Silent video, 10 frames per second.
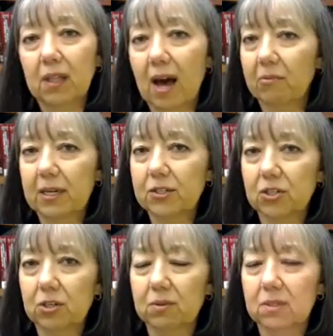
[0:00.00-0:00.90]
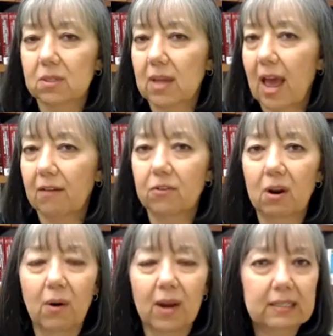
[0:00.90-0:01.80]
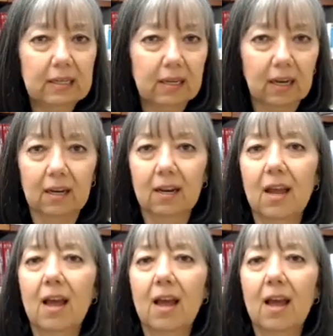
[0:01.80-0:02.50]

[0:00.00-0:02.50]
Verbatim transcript: a lot of my students have no idea